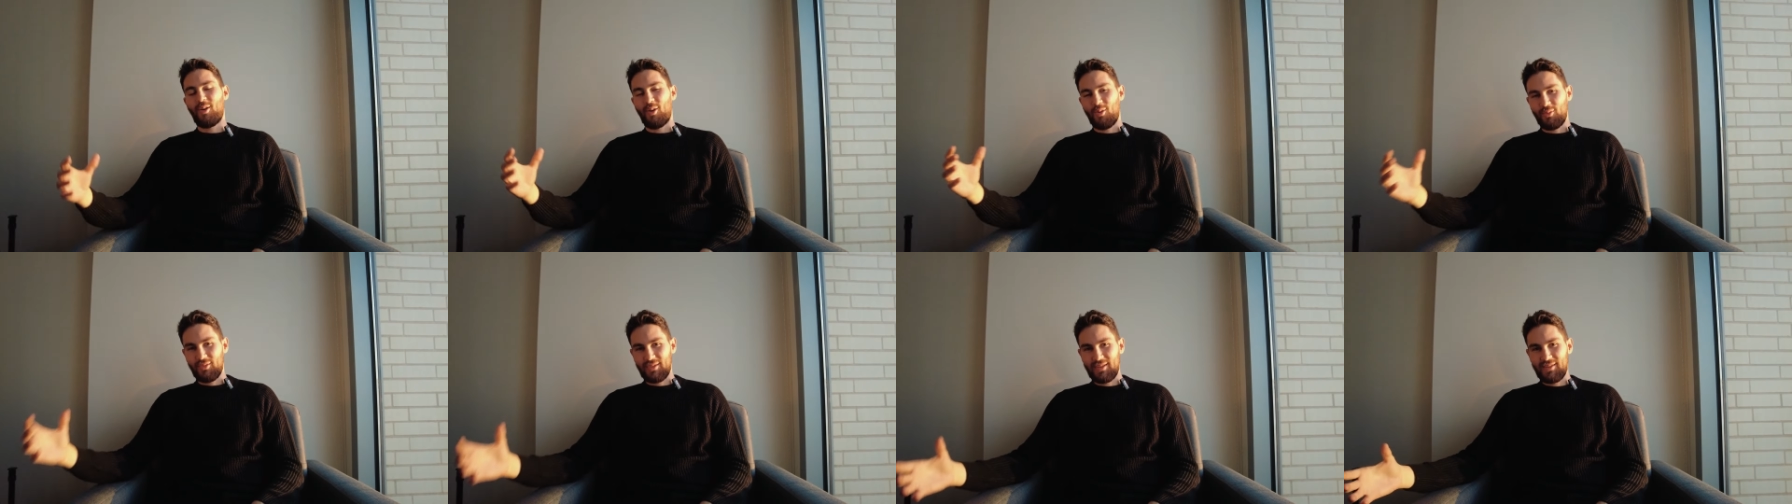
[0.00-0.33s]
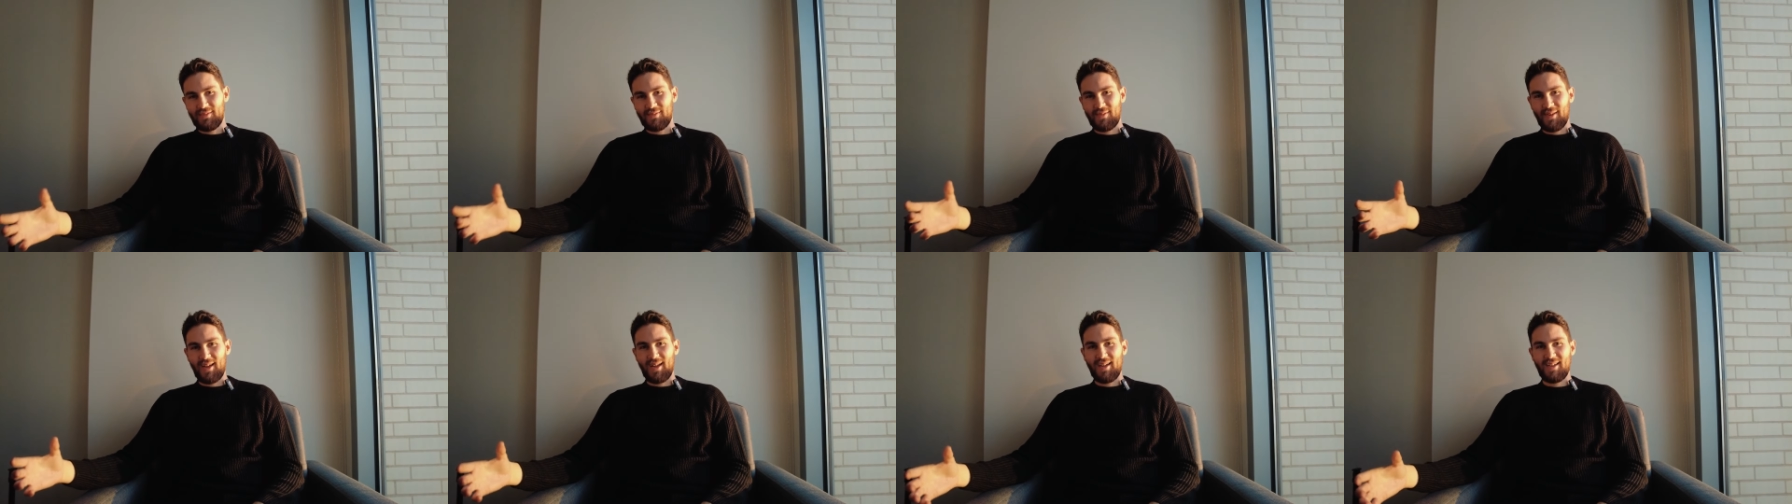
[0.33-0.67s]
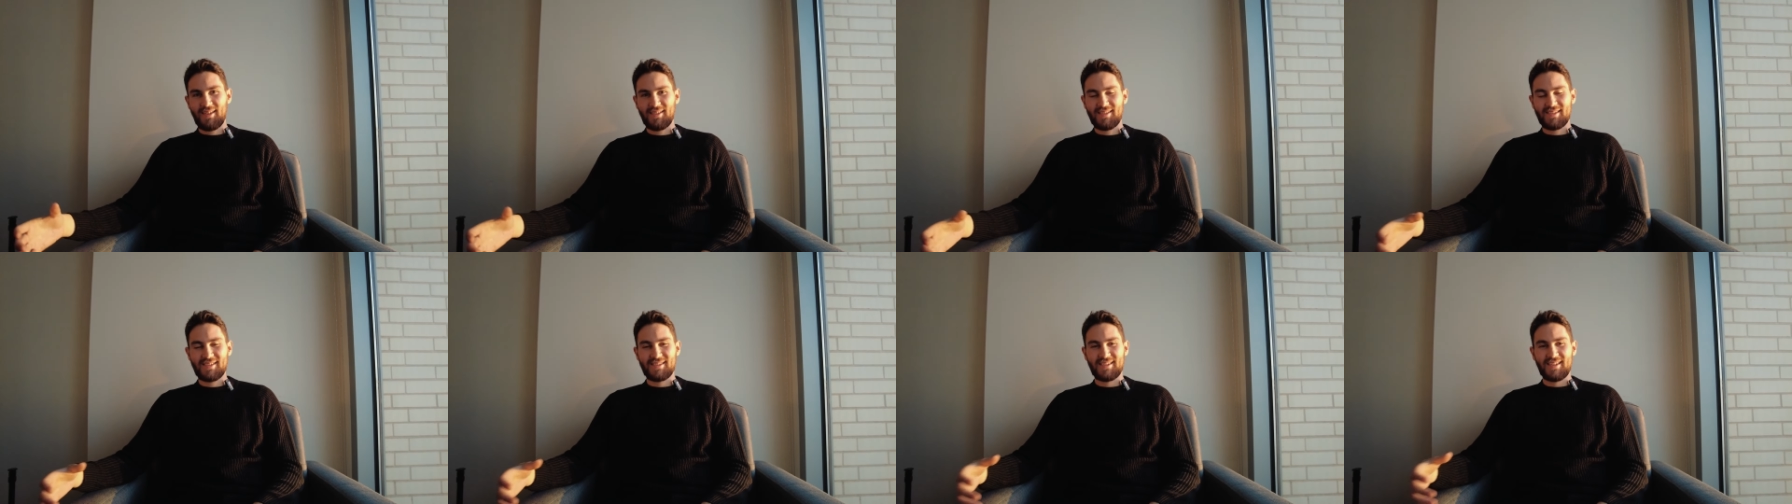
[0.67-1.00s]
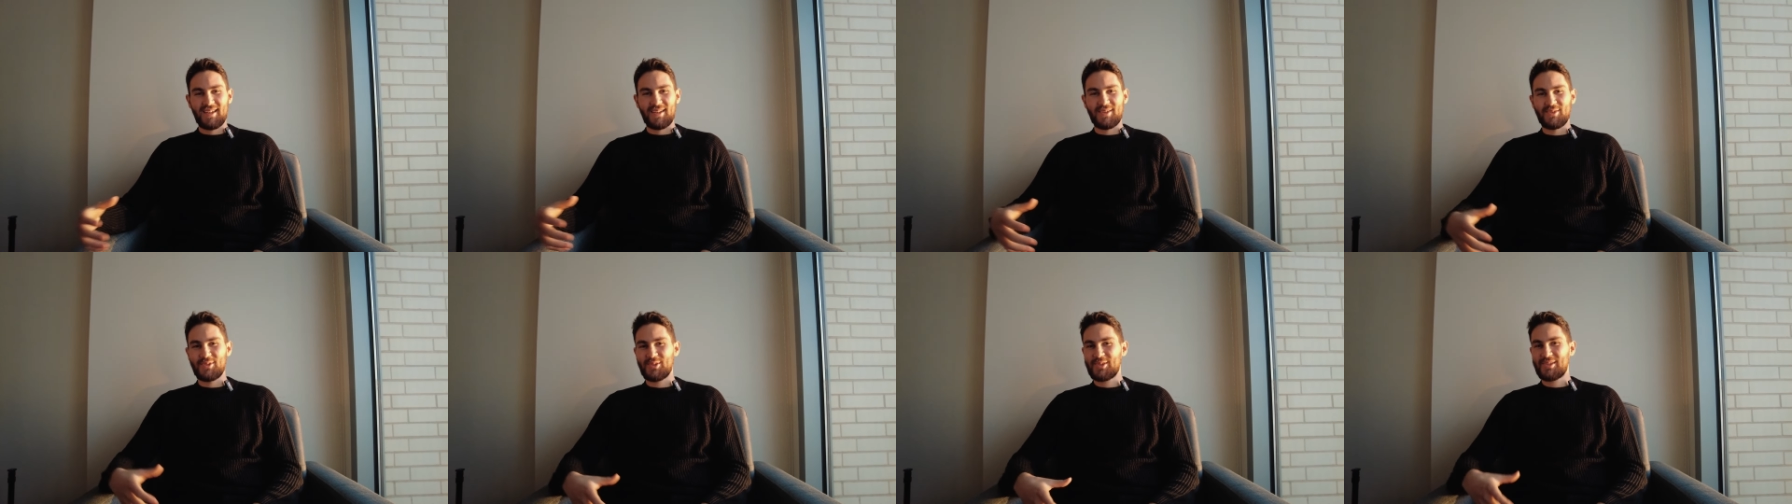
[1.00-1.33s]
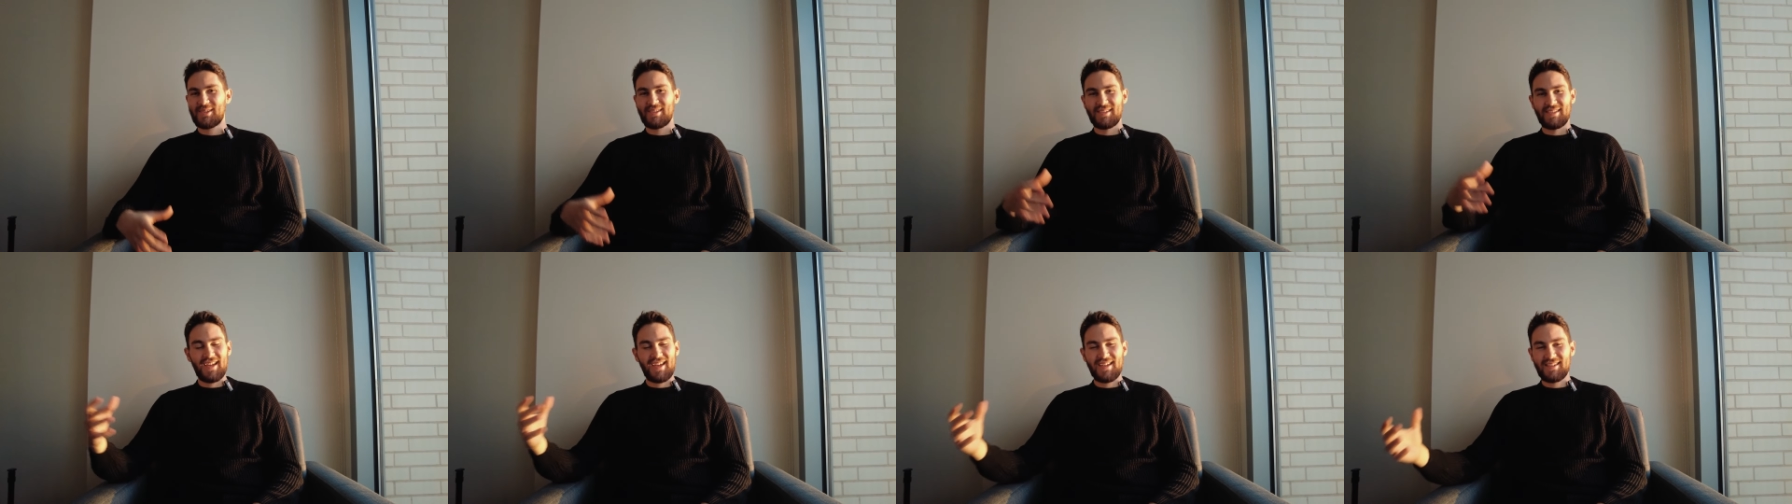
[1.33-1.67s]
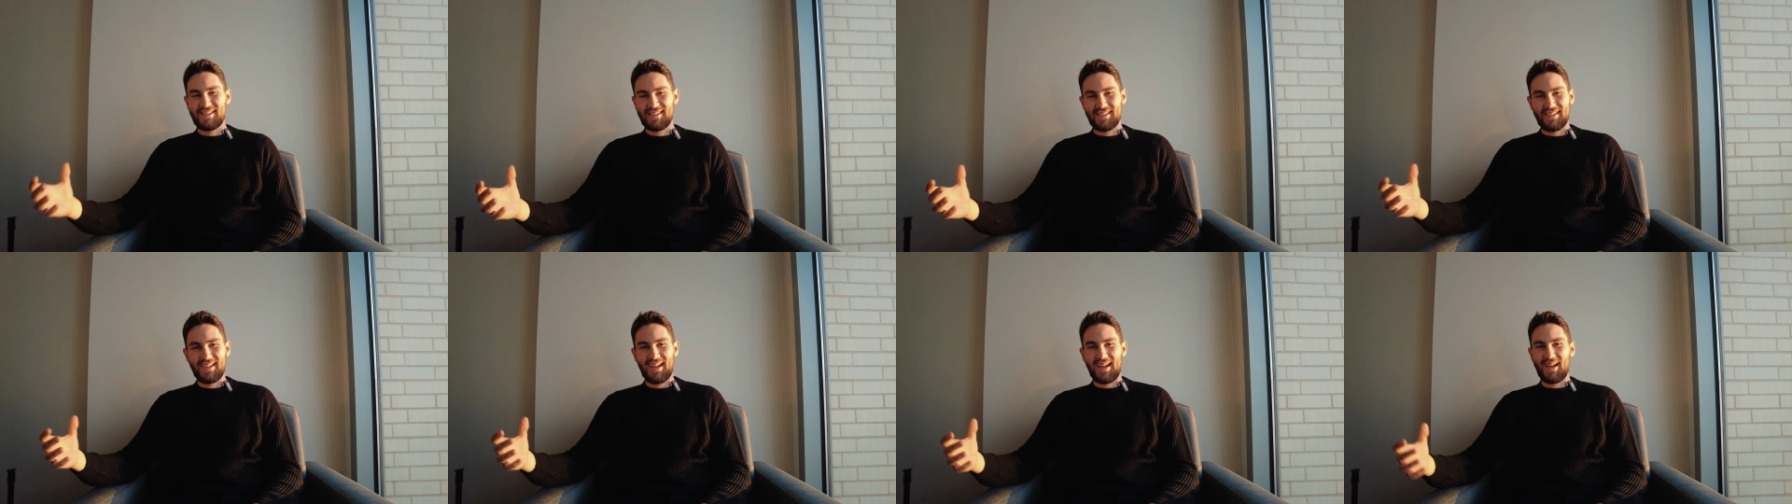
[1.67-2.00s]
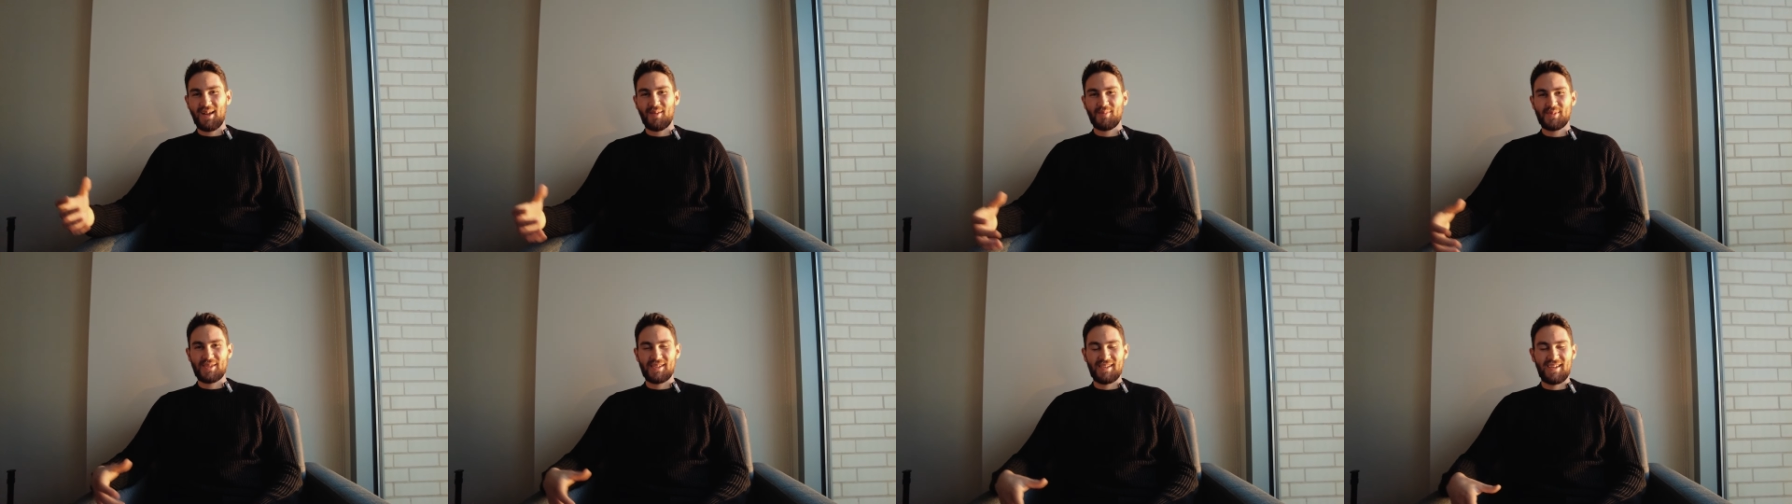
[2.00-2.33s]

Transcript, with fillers: OnlyFans and just the dating apps,